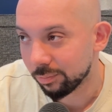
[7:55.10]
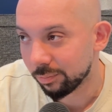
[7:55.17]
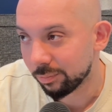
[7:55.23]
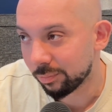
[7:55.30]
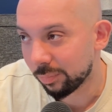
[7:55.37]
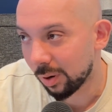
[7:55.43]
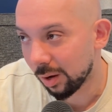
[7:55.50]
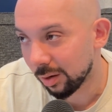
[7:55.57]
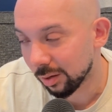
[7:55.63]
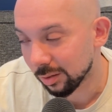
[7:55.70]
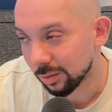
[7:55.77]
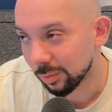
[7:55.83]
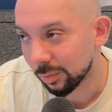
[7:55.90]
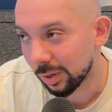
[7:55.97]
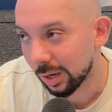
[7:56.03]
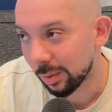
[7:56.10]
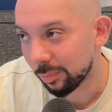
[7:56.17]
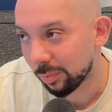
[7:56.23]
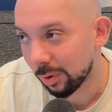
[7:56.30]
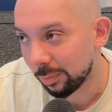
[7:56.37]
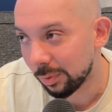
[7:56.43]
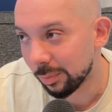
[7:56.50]
product aware,
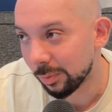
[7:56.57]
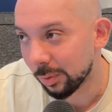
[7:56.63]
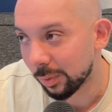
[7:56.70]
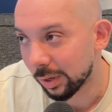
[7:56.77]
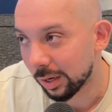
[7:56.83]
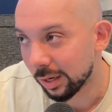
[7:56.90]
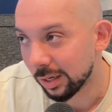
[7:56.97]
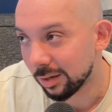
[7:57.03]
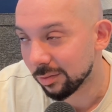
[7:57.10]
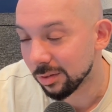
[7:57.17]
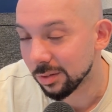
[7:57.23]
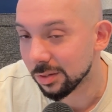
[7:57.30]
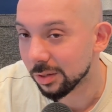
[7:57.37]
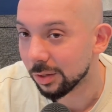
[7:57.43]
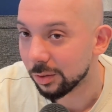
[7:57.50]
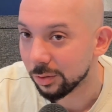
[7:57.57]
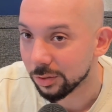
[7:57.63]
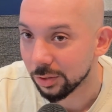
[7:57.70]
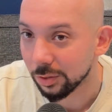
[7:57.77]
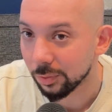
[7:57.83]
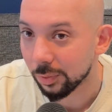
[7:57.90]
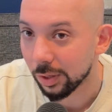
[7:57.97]
problem aware, even
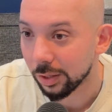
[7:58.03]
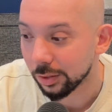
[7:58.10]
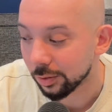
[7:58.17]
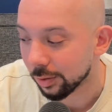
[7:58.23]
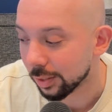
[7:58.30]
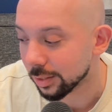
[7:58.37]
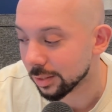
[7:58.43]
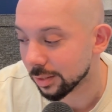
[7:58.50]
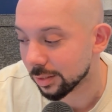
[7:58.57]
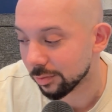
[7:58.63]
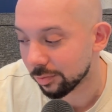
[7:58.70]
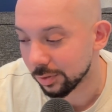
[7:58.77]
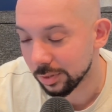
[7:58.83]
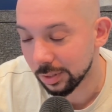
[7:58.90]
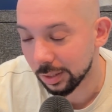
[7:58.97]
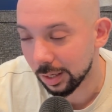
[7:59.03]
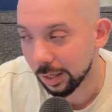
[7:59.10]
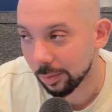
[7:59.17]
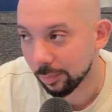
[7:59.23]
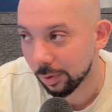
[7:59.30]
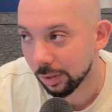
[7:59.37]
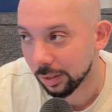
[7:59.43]
solution aware. It's a
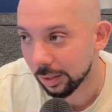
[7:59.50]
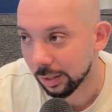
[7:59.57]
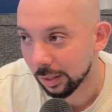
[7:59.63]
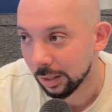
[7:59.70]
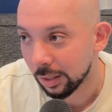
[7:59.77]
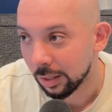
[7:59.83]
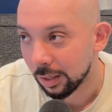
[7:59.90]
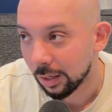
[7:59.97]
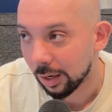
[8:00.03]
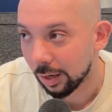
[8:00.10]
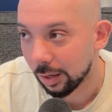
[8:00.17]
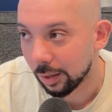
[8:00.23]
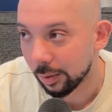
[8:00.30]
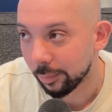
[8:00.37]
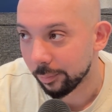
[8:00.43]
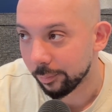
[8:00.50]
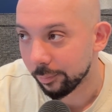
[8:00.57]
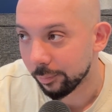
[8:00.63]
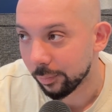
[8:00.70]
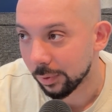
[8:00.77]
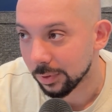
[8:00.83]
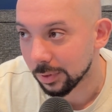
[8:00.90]
sophisticated market.
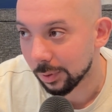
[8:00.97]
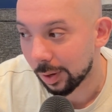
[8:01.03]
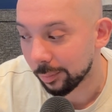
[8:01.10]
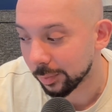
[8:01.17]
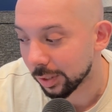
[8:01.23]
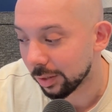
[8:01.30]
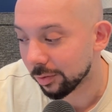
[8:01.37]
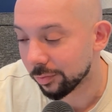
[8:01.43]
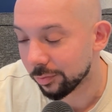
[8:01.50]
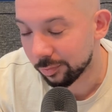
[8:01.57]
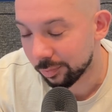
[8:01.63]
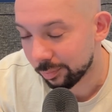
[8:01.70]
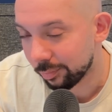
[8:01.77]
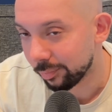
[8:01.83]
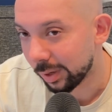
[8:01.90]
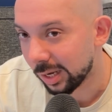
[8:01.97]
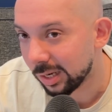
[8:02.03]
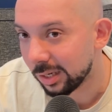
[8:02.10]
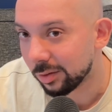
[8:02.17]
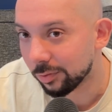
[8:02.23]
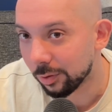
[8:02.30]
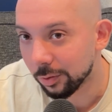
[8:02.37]
So I'm gonna
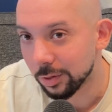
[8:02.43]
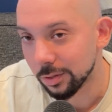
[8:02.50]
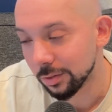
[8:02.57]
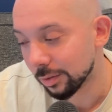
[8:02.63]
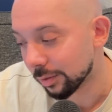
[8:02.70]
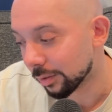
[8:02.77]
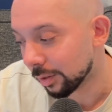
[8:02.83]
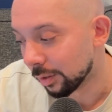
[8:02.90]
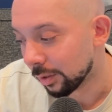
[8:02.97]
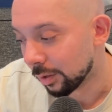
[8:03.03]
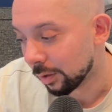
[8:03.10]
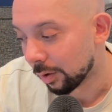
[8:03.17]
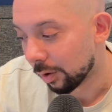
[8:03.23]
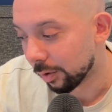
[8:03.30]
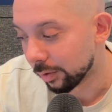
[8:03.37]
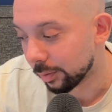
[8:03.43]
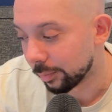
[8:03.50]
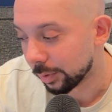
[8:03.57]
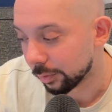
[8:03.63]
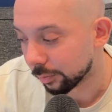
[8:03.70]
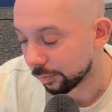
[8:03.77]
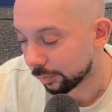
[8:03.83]
mainly focus on the
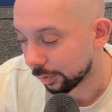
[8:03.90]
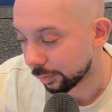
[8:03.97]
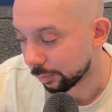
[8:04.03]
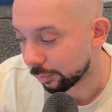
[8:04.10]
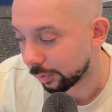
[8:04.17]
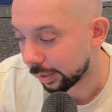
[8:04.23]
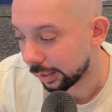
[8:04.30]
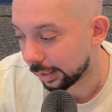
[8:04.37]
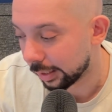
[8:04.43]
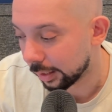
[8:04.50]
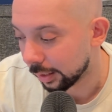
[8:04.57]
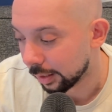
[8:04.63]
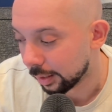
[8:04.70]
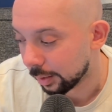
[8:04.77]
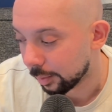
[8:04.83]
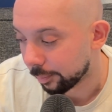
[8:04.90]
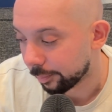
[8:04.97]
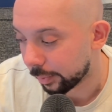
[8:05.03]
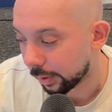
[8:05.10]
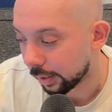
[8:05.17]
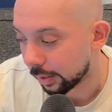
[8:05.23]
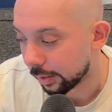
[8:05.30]
middle funnel, really. But